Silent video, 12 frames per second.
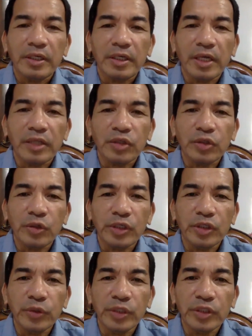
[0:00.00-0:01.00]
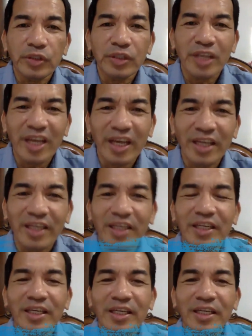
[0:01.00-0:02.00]
that you are doing
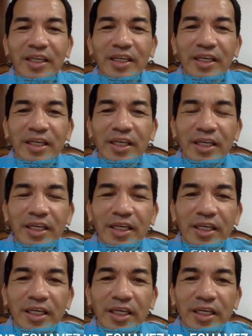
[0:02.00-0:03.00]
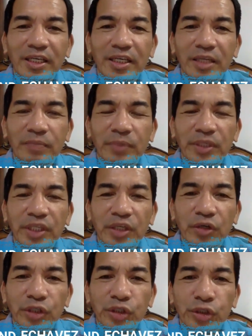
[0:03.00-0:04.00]
today in that
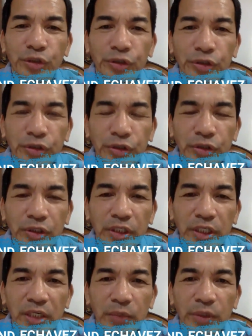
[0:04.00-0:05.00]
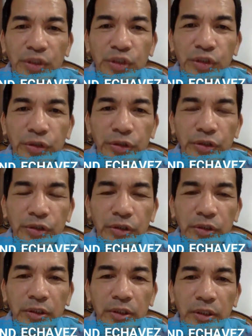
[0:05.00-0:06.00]
particular church, in our
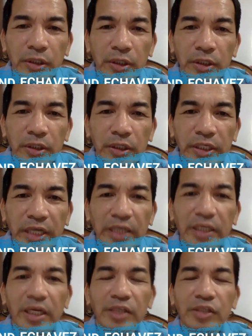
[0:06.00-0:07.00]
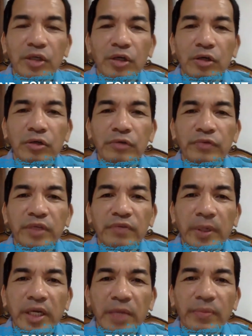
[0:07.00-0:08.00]
church. Regardless of the
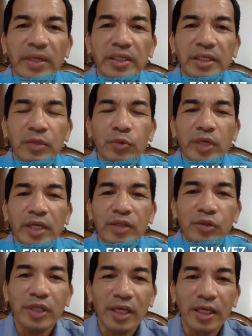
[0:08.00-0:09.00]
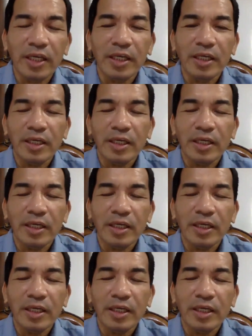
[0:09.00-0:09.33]
pandemic that we had today,